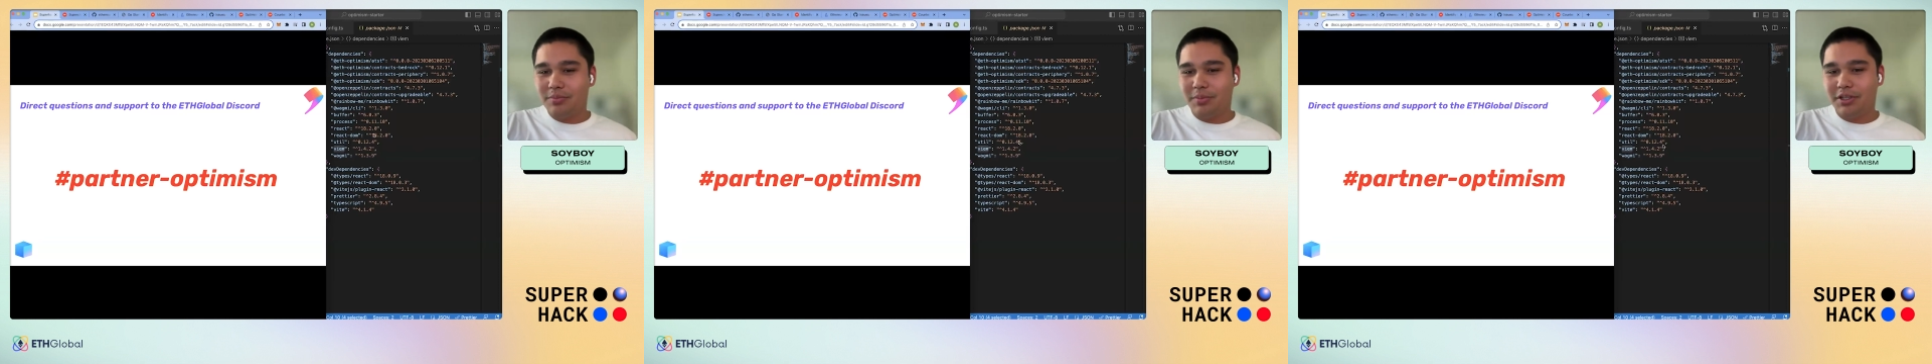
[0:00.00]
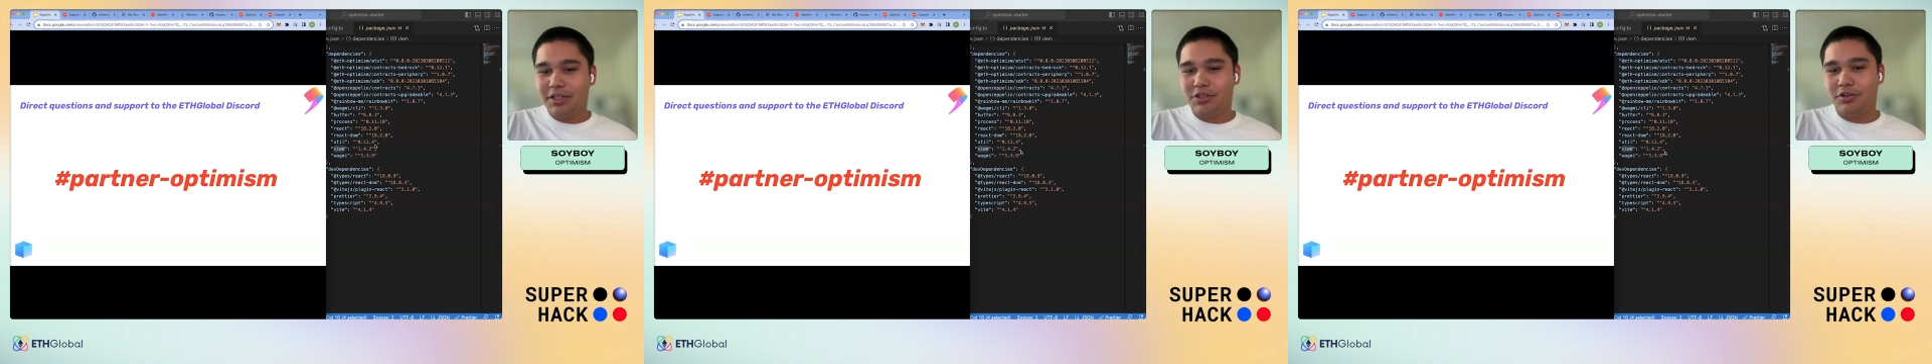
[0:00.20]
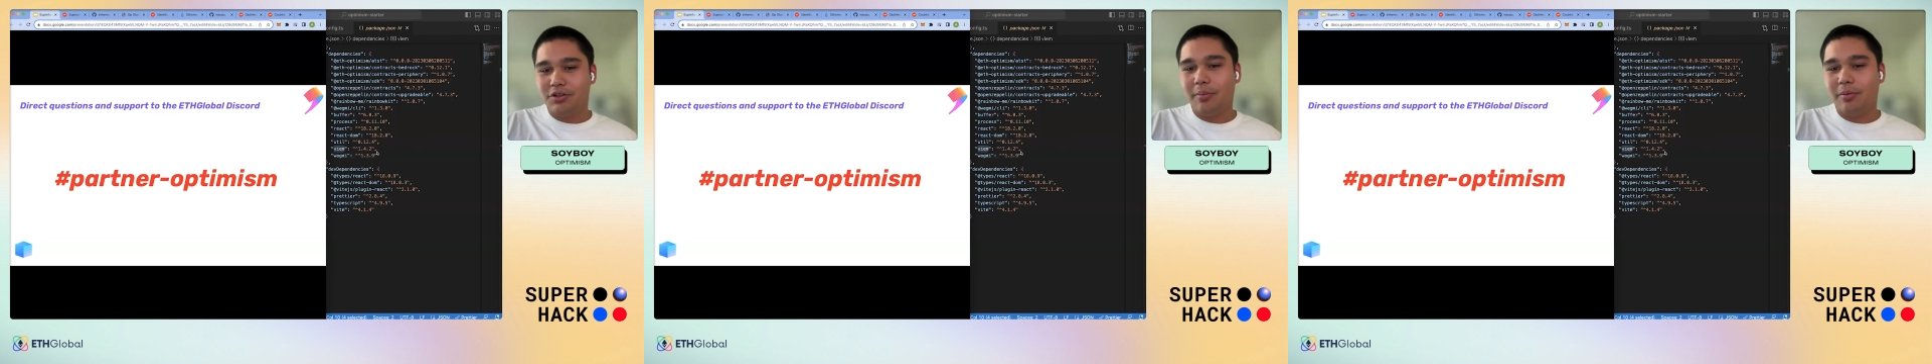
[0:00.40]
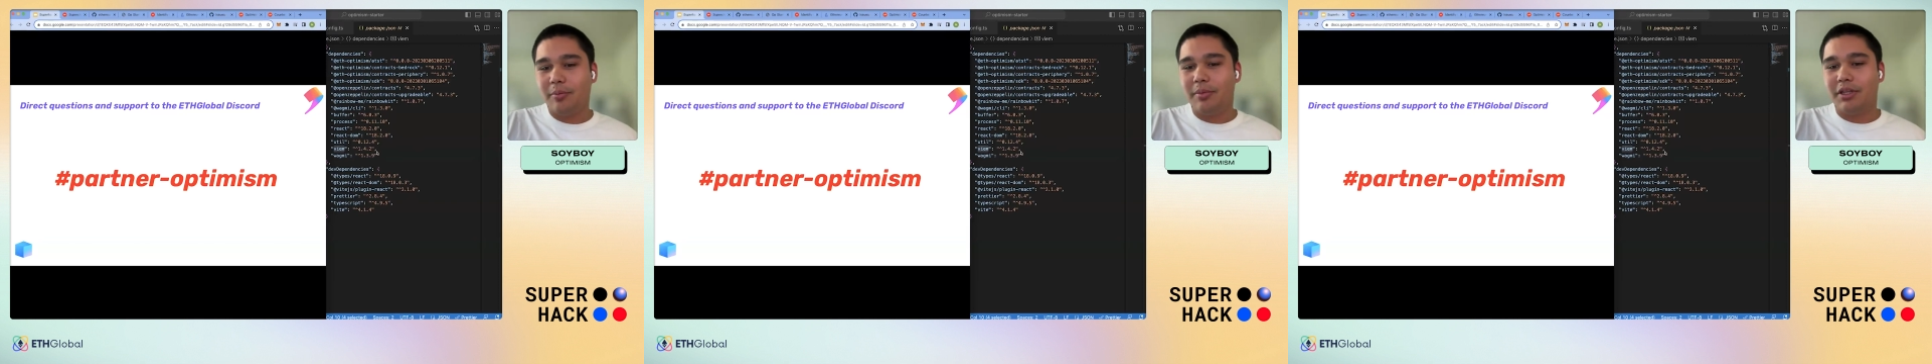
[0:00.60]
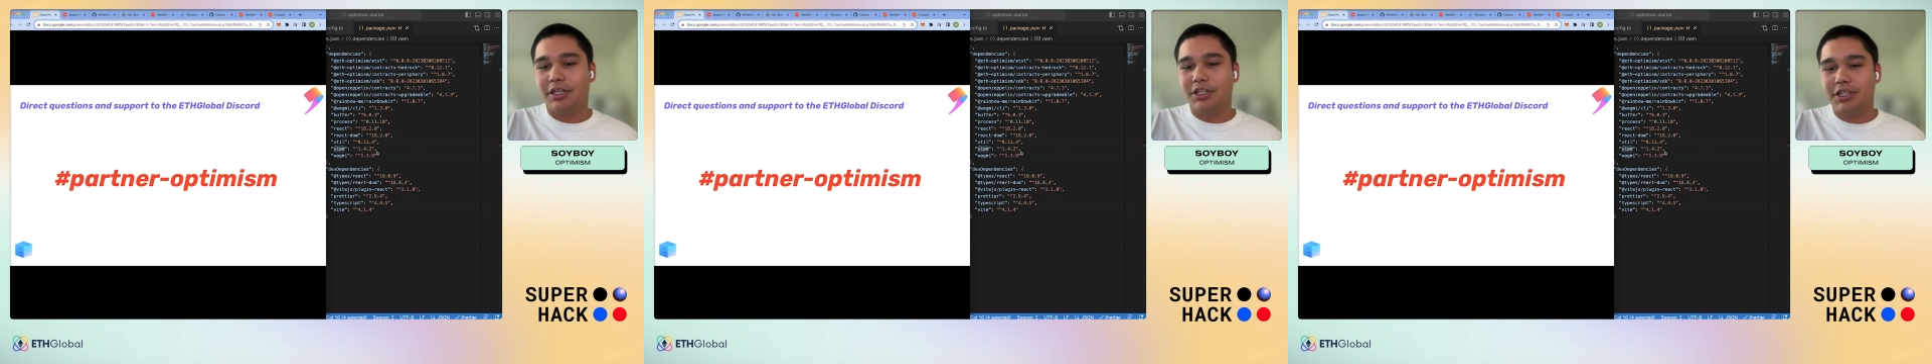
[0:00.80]
please drop
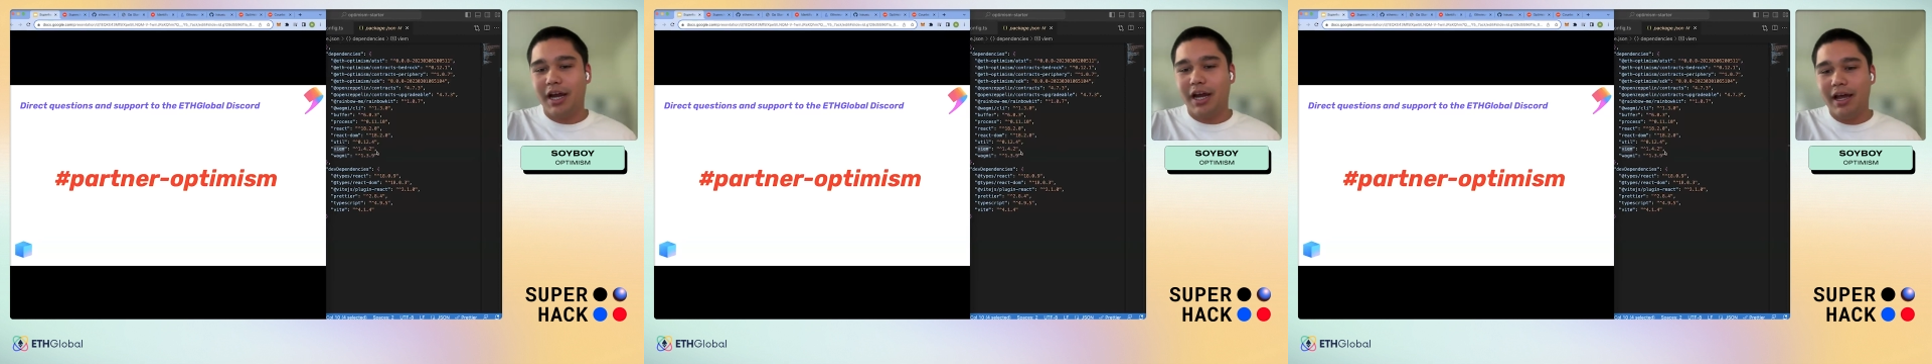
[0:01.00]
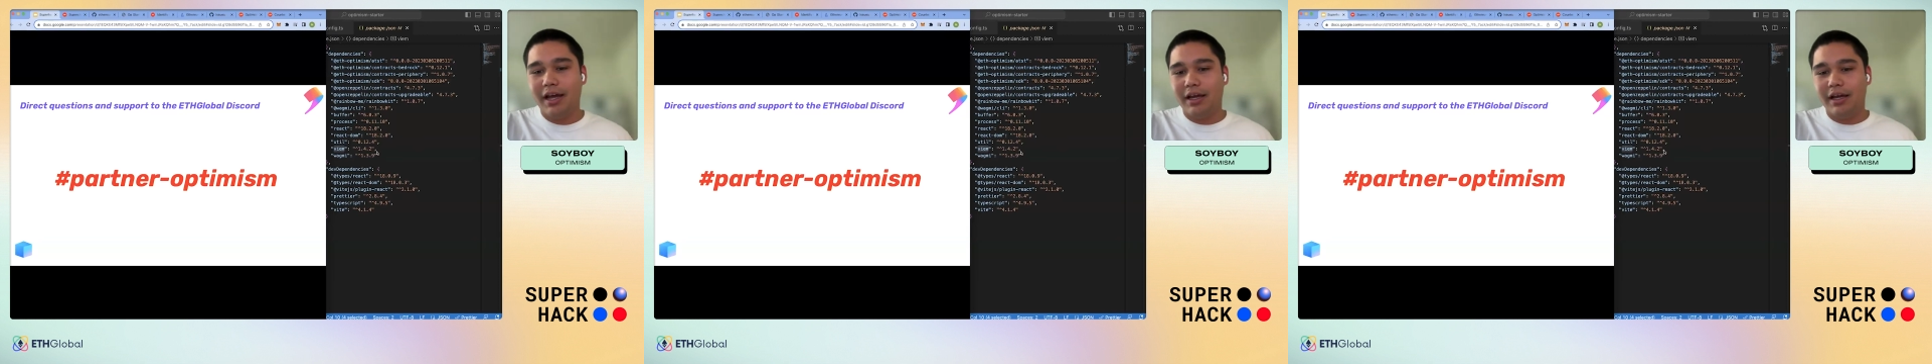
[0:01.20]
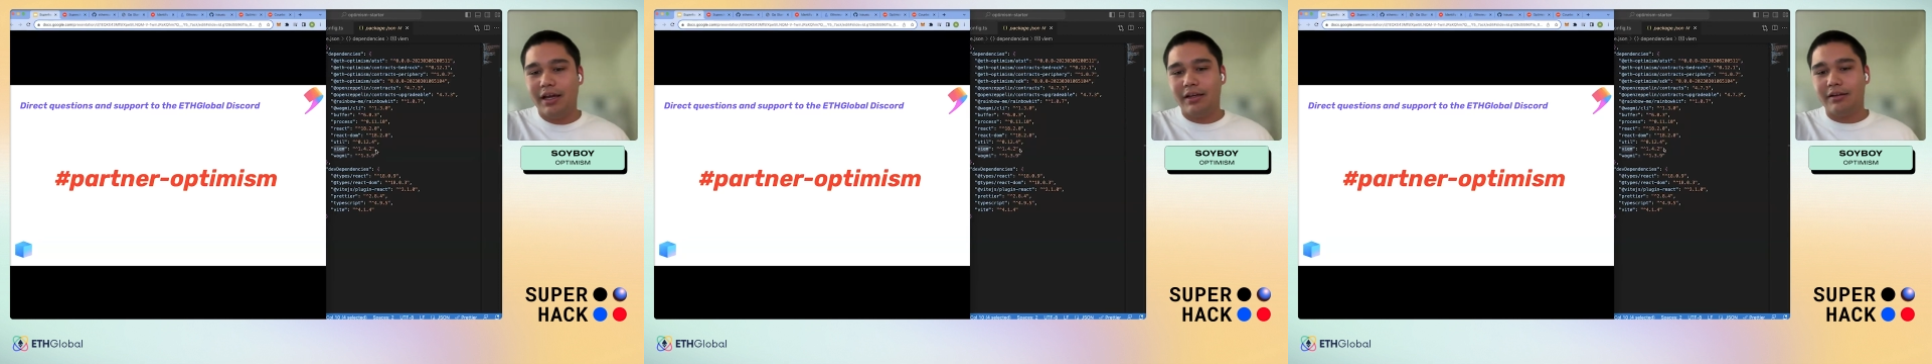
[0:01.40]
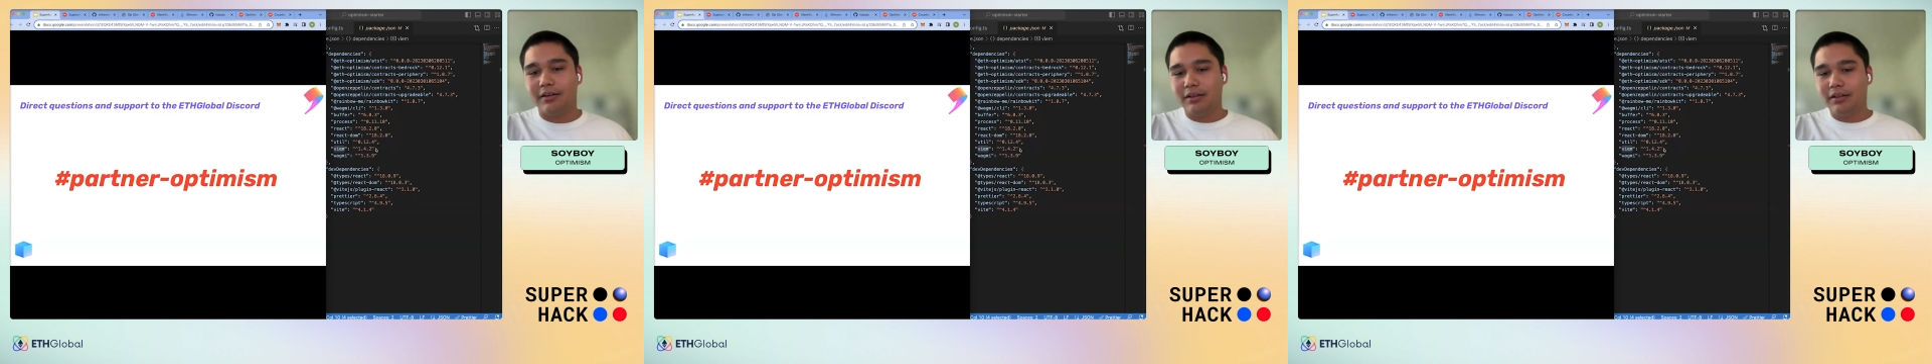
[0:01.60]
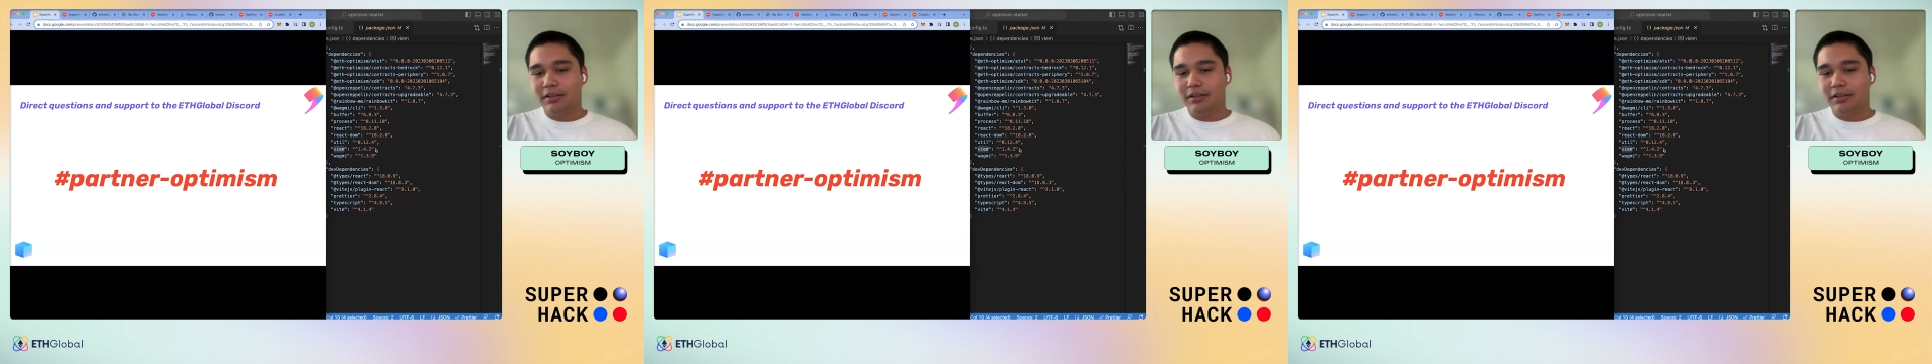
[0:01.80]
them in the chat and